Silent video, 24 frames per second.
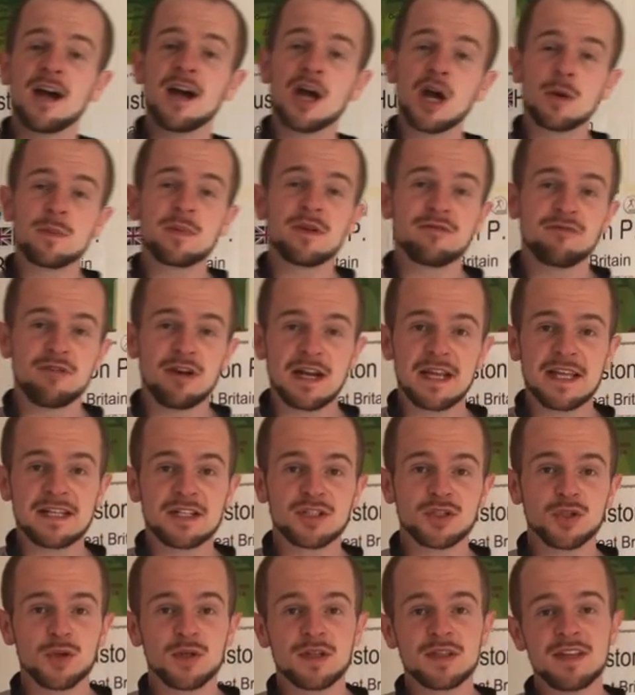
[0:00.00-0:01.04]
I hope you've really
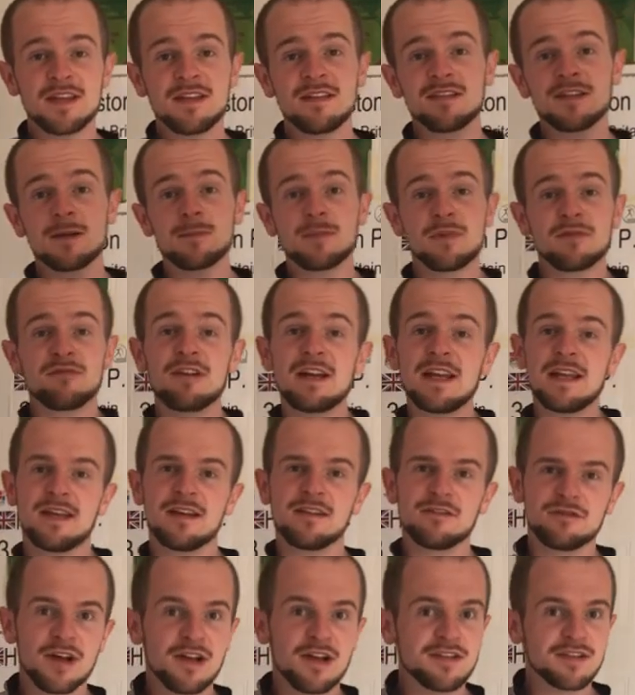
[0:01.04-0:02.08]
enjoyed this. I'd be really
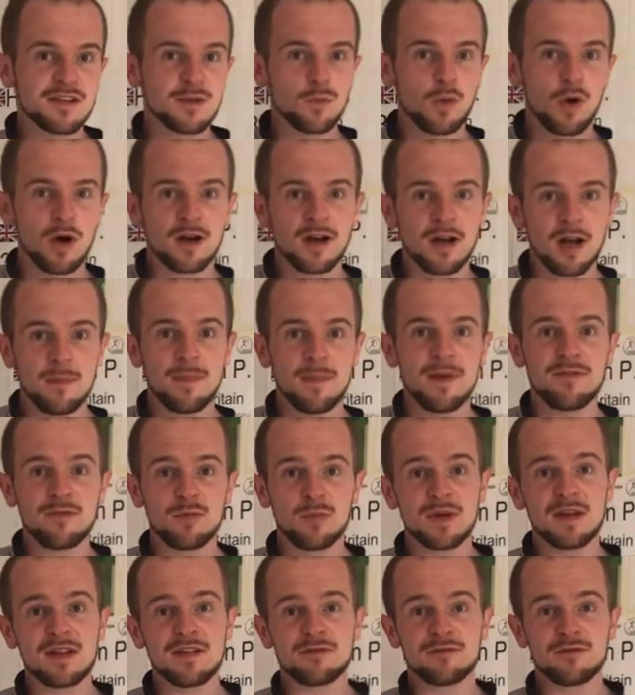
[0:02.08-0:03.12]
interested what club
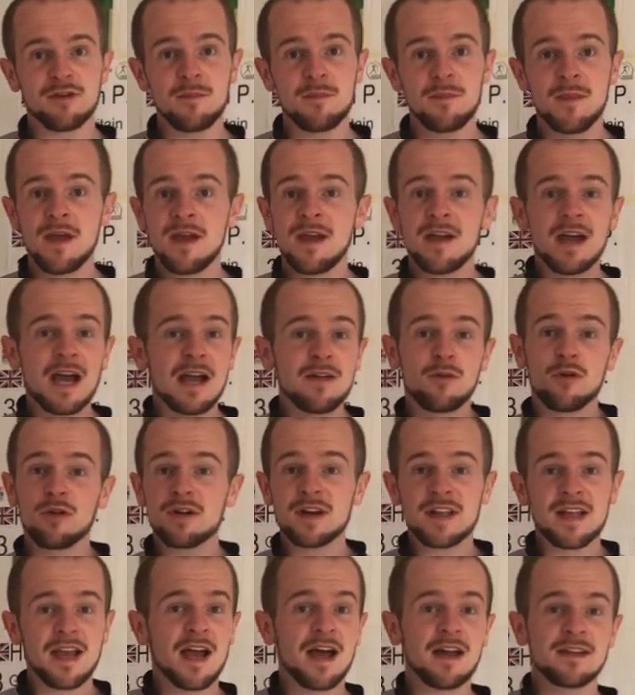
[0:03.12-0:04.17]
everybody's from. I've
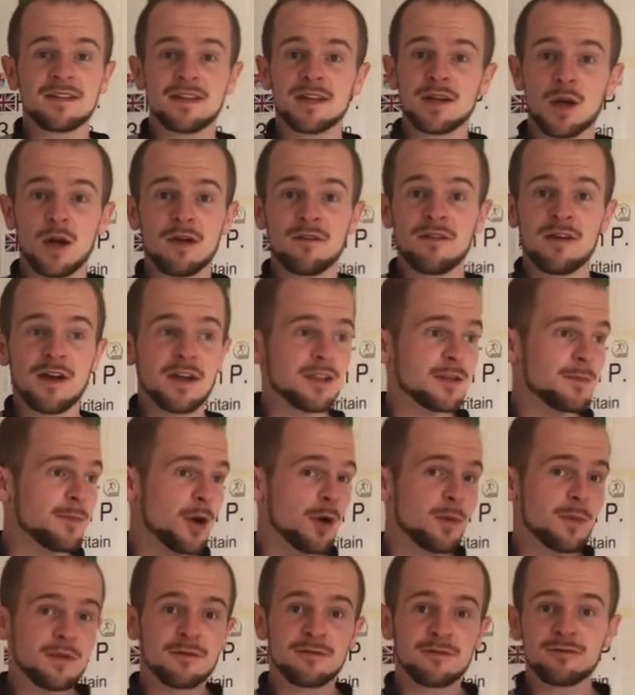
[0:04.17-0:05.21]
already had, I've had the
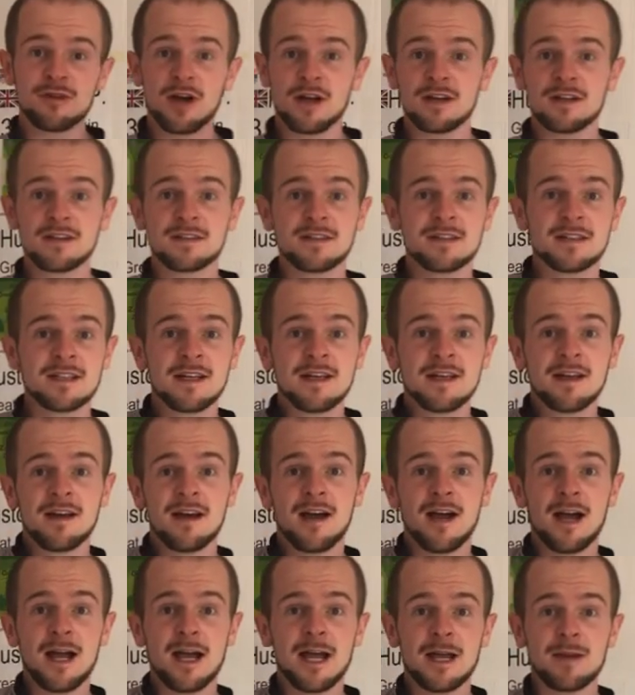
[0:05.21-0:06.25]
Bowmen of Rutland
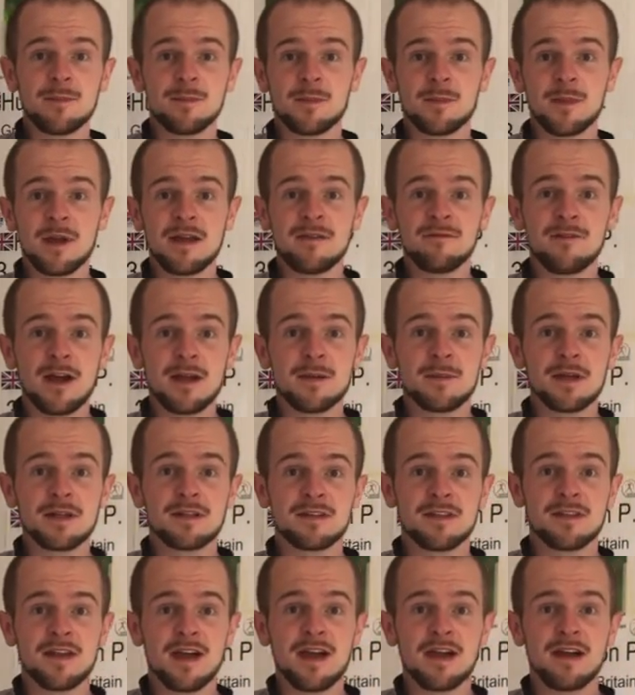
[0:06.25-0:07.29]
invite me
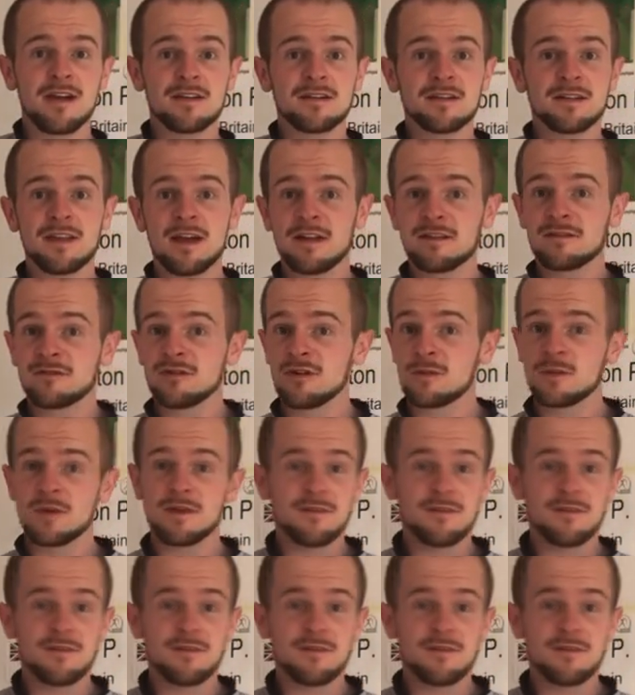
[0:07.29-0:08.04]
to their group.